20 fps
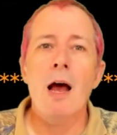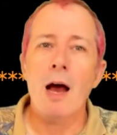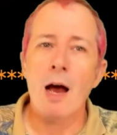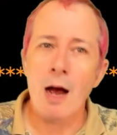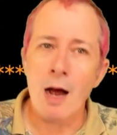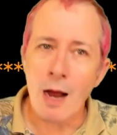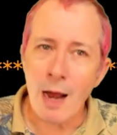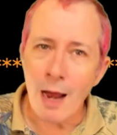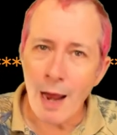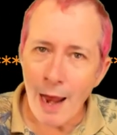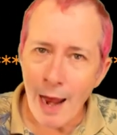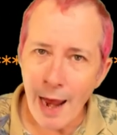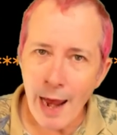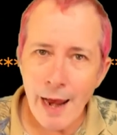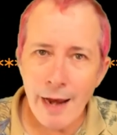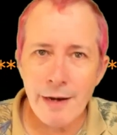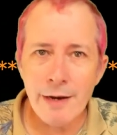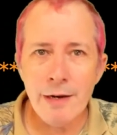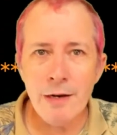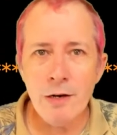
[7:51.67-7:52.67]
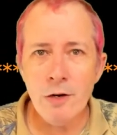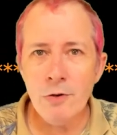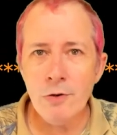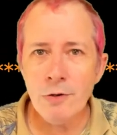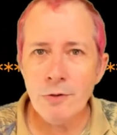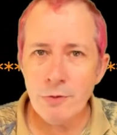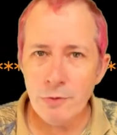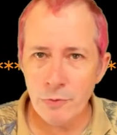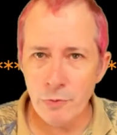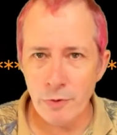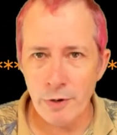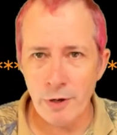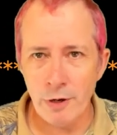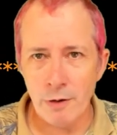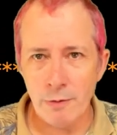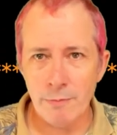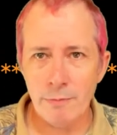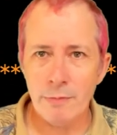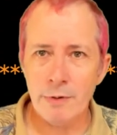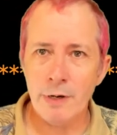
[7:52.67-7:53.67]
A handy little
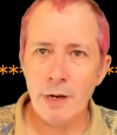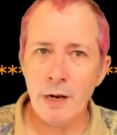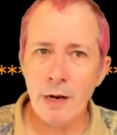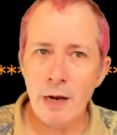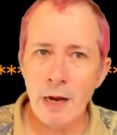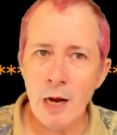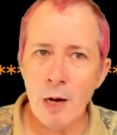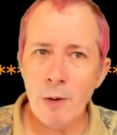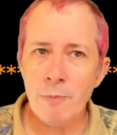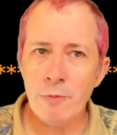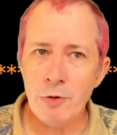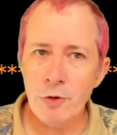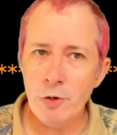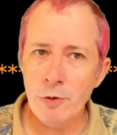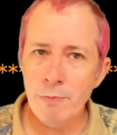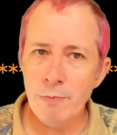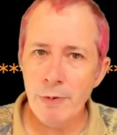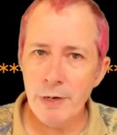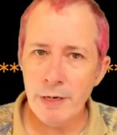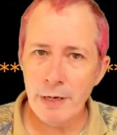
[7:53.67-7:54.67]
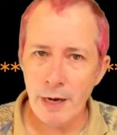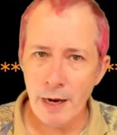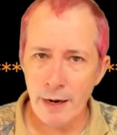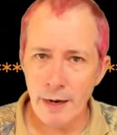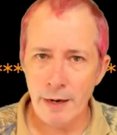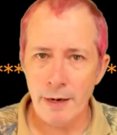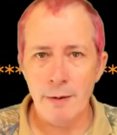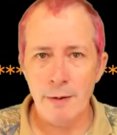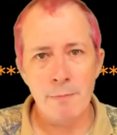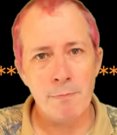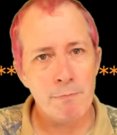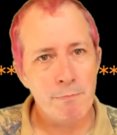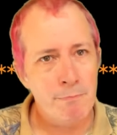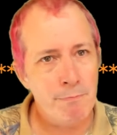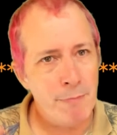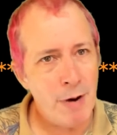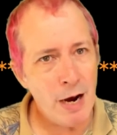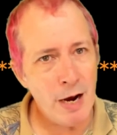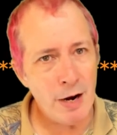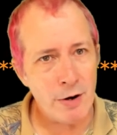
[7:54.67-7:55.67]
strip that helps you be a
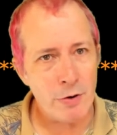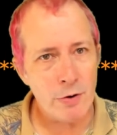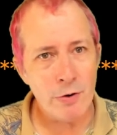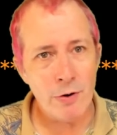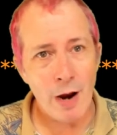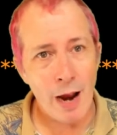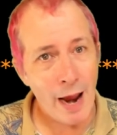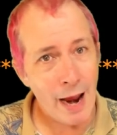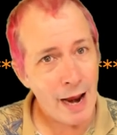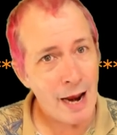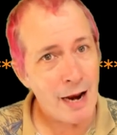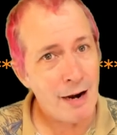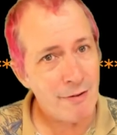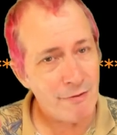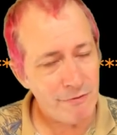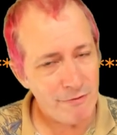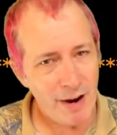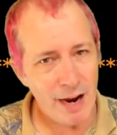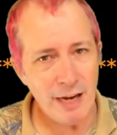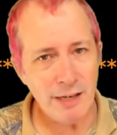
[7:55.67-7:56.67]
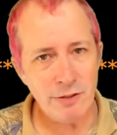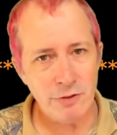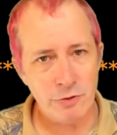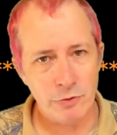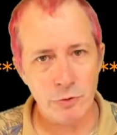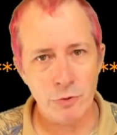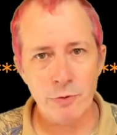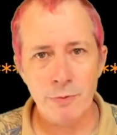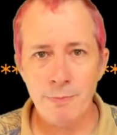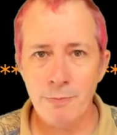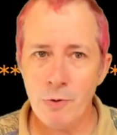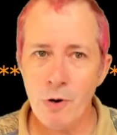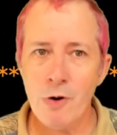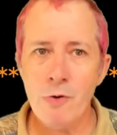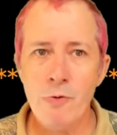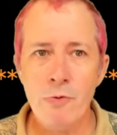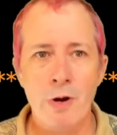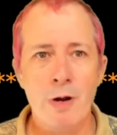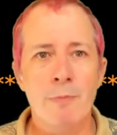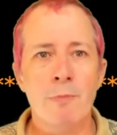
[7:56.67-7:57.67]
better and faster
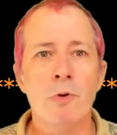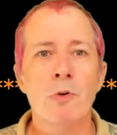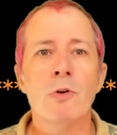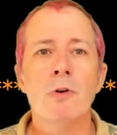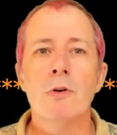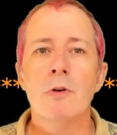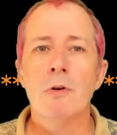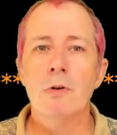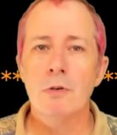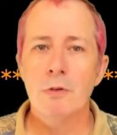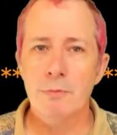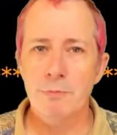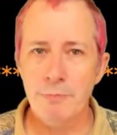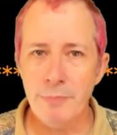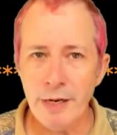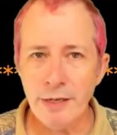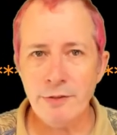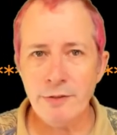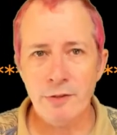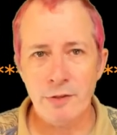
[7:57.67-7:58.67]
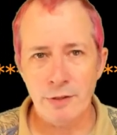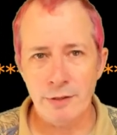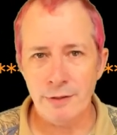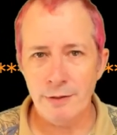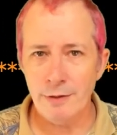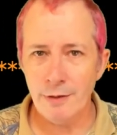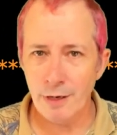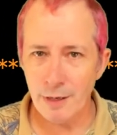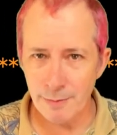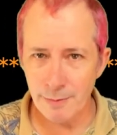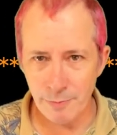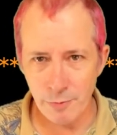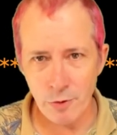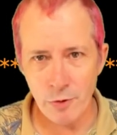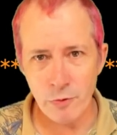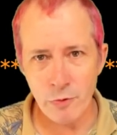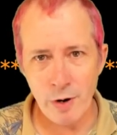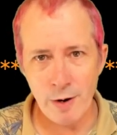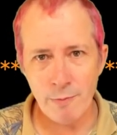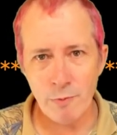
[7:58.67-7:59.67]
programmer, especially a
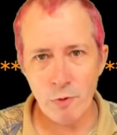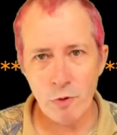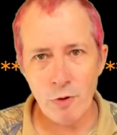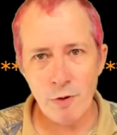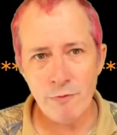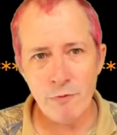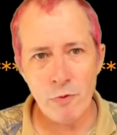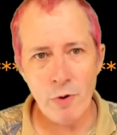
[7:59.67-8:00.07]
programmer of